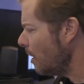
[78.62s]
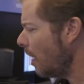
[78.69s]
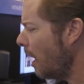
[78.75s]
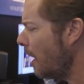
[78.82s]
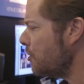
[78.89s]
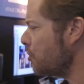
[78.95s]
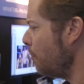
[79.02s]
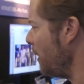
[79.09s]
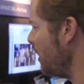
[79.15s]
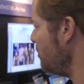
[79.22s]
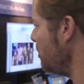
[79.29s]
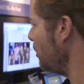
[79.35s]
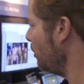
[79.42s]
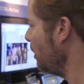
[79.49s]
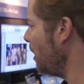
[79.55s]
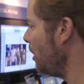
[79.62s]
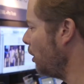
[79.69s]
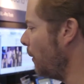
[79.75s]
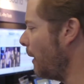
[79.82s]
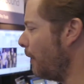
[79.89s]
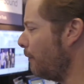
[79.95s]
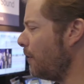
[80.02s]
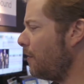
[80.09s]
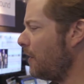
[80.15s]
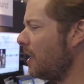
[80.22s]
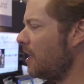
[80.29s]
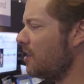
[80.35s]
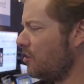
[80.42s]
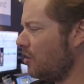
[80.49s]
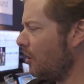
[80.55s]
uh, so basically, you know,
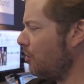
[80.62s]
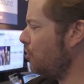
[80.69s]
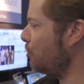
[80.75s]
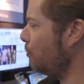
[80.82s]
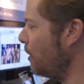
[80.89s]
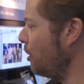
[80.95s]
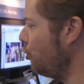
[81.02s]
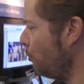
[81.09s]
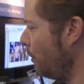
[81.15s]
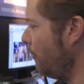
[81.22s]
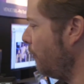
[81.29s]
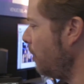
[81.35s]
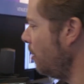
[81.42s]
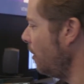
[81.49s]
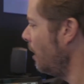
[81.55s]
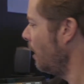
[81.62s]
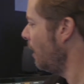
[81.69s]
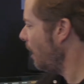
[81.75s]
everything is touchscreen driven.